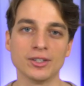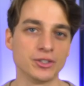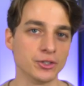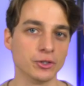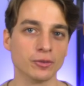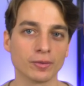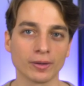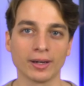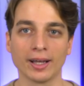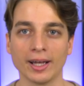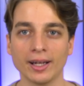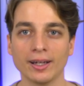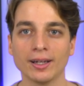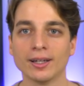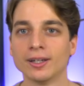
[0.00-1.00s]

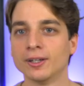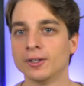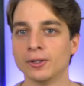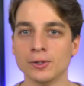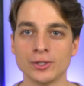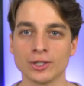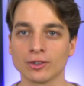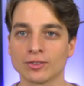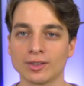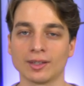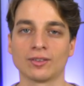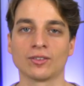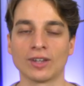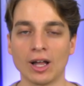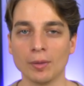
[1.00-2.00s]
DuVernay, who just
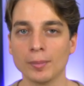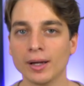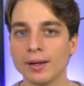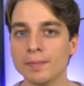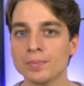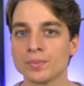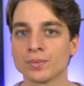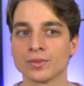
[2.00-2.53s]
did Selma,